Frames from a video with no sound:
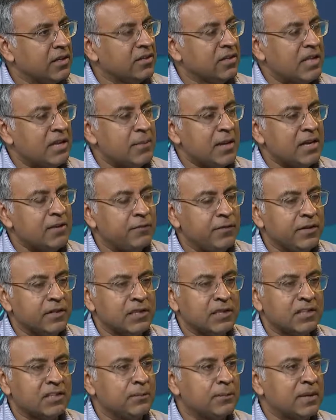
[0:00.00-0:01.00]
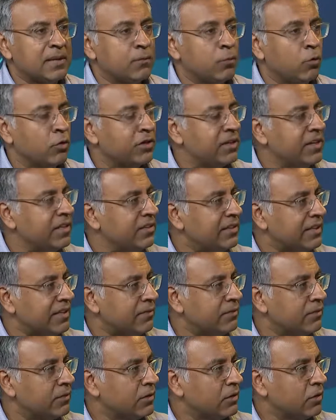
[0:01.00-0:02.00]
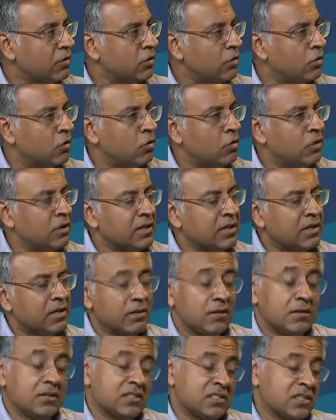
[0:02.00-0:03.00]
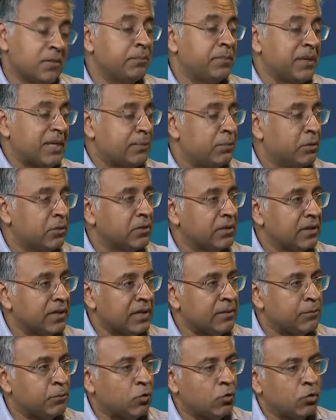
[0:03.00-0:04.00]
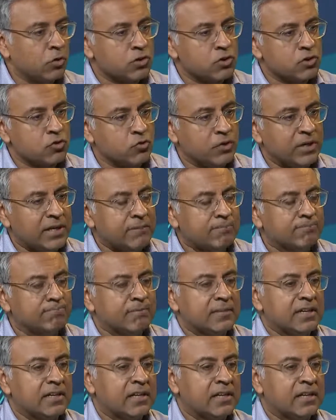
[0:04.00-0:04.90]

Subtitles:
They may feel a little bit more giddy, or some people in more extreme